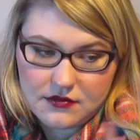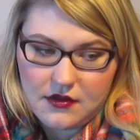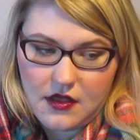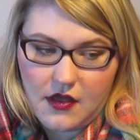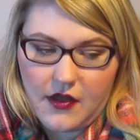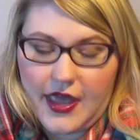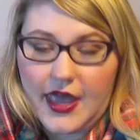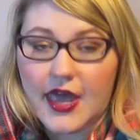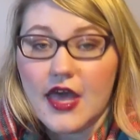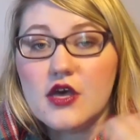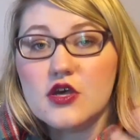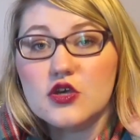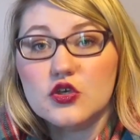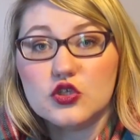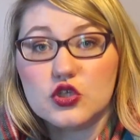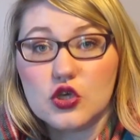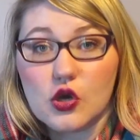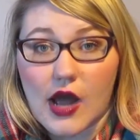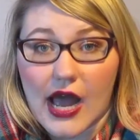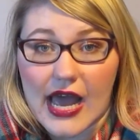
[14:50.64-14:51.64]
okay,
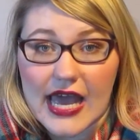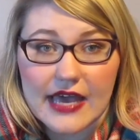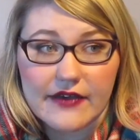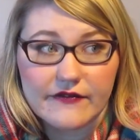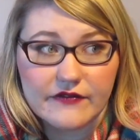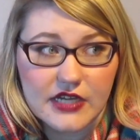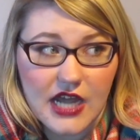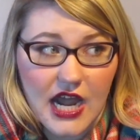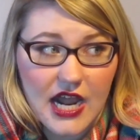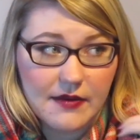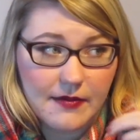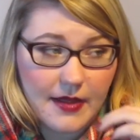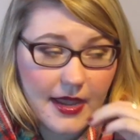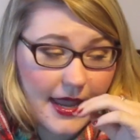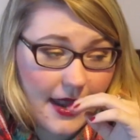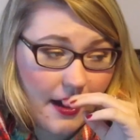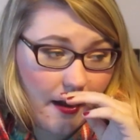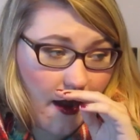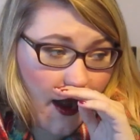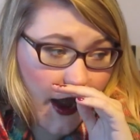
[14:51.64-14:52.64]
So I have dyed my
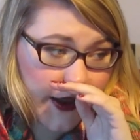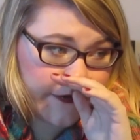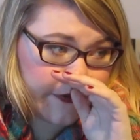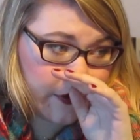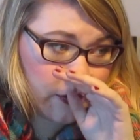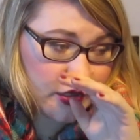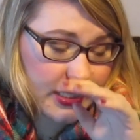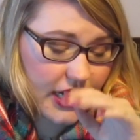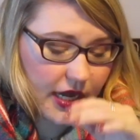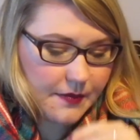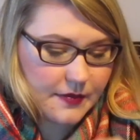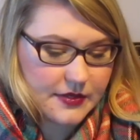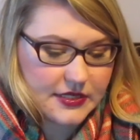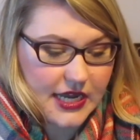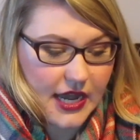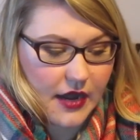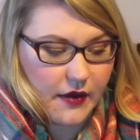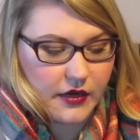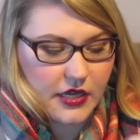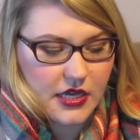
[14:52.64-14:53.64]
hair a few times
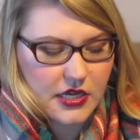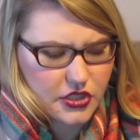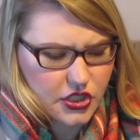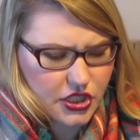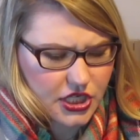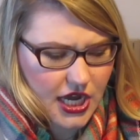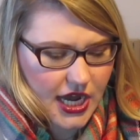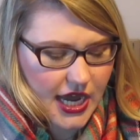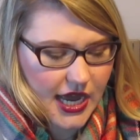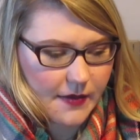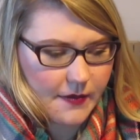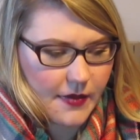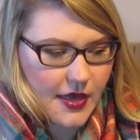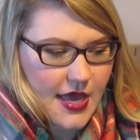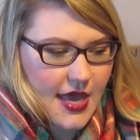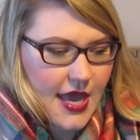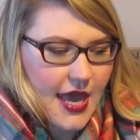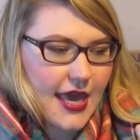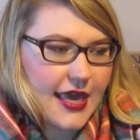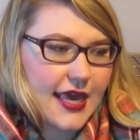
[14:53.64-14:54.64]
now, and each time
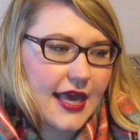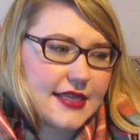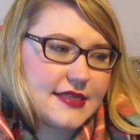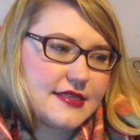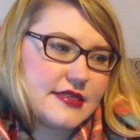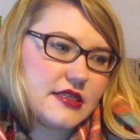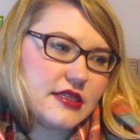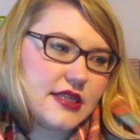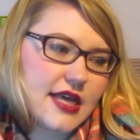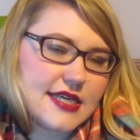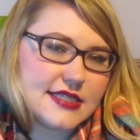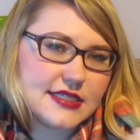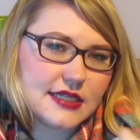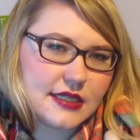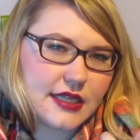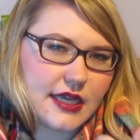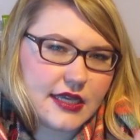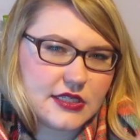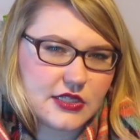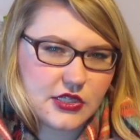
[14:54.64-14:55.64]
it gets less
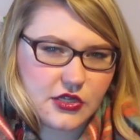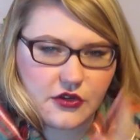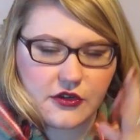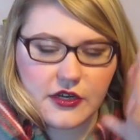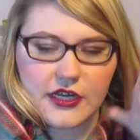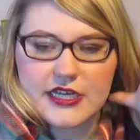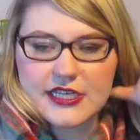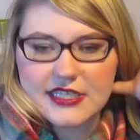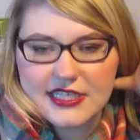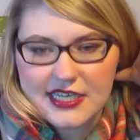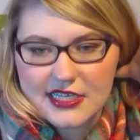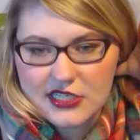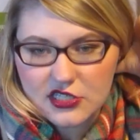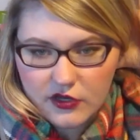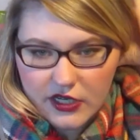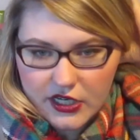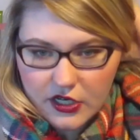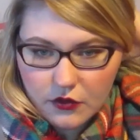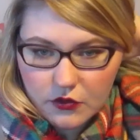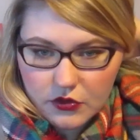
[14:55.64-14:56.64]
and less greasy,
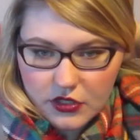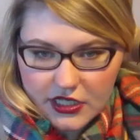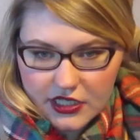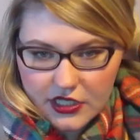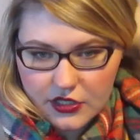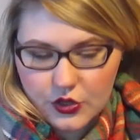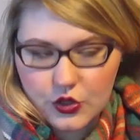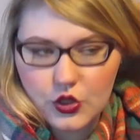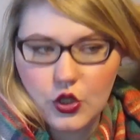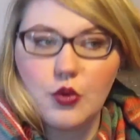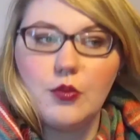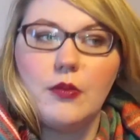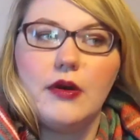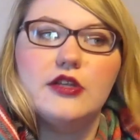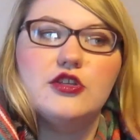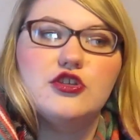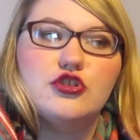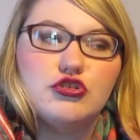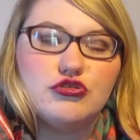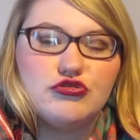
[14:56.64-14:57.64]
so I don't need so
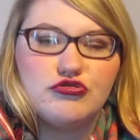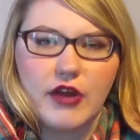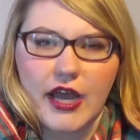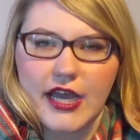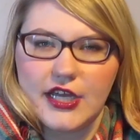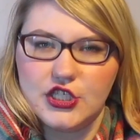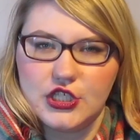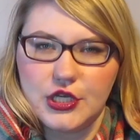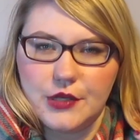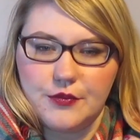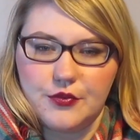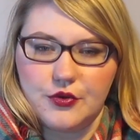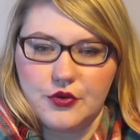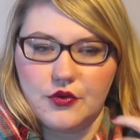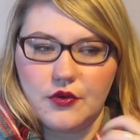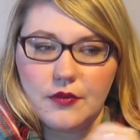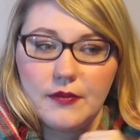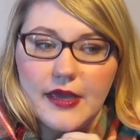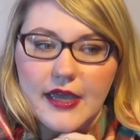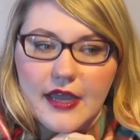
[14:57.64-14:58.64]
much dry
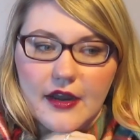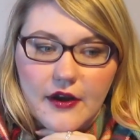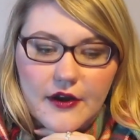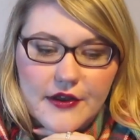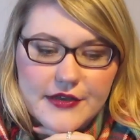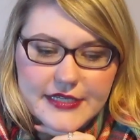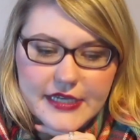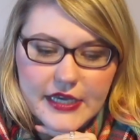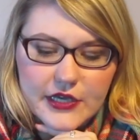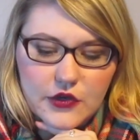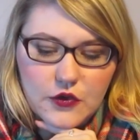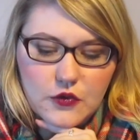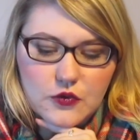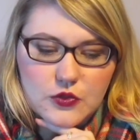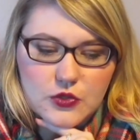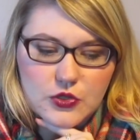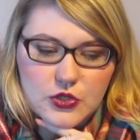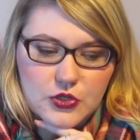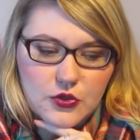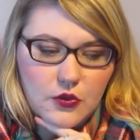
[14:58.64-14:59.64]
shampoo in my hair as I
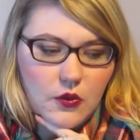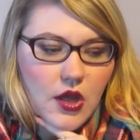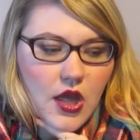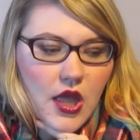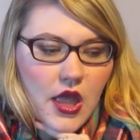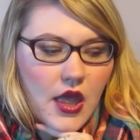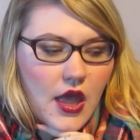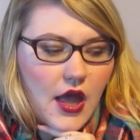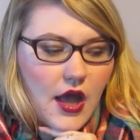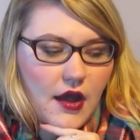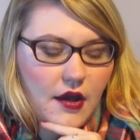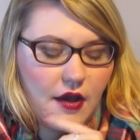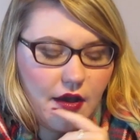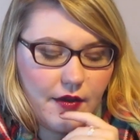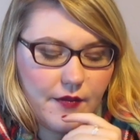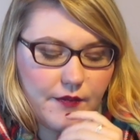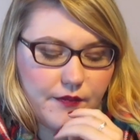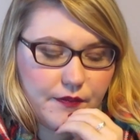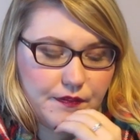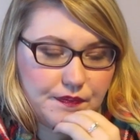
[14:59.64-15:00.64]
used to.
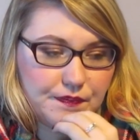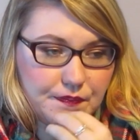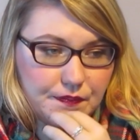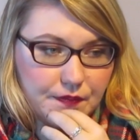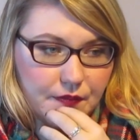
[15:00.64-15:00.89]
I